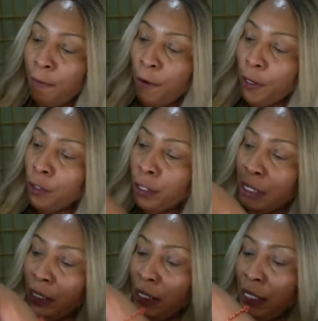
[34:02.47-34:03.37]
for you to
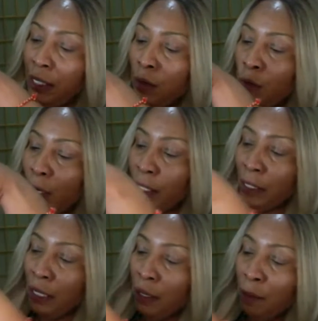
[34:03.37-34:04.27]
see what
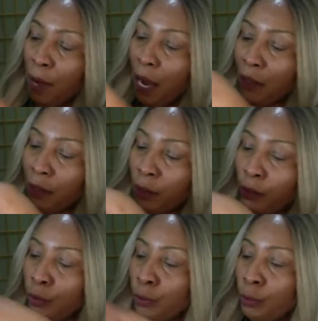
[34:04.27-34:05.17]
is in the box. So
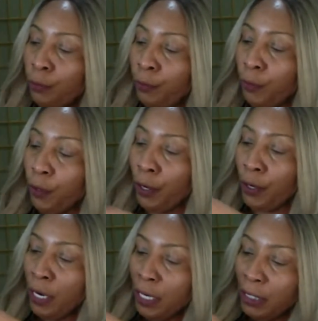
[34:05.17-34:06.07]
two,
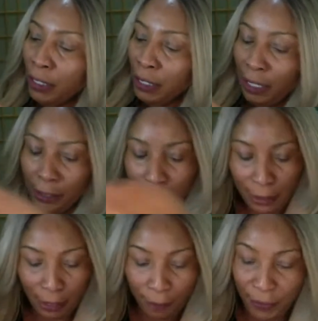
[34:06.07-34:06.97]
four, six,
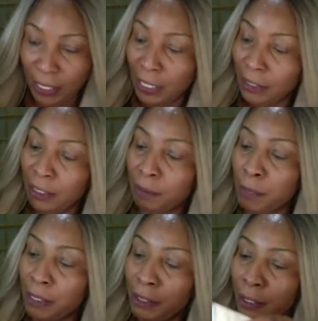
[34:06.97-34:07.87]
and something else is
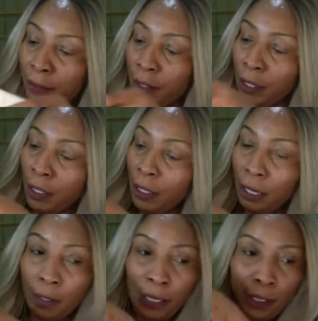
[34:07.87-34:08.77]
missing.
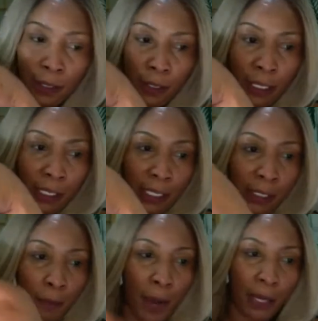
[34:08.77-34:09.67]
Okay, so this is
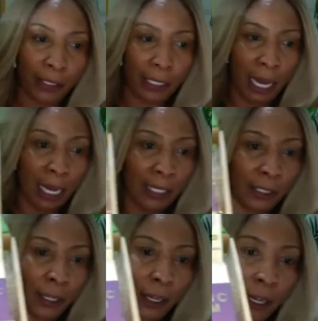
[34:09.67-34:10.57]
the box,
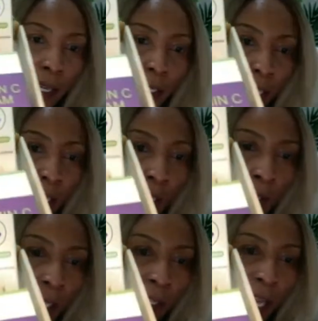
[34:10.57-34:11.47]
guys. And take a
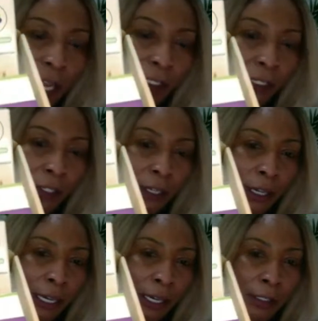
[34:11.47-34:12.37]
look at that.
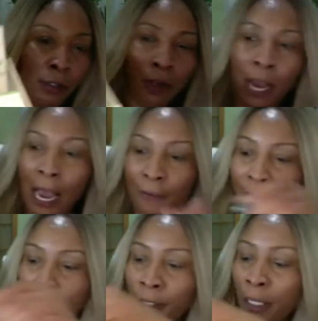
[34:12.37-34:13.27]
You're
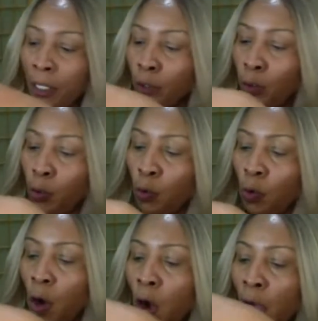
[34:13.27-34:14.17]
having
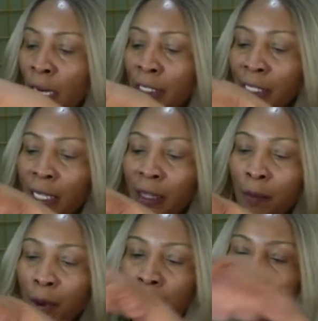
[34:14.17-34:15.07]
two oils in
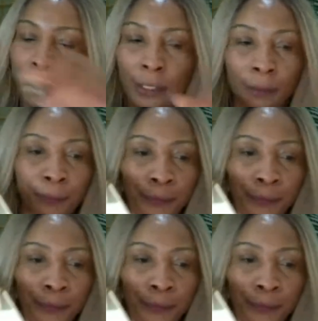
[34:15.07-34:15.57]
the box.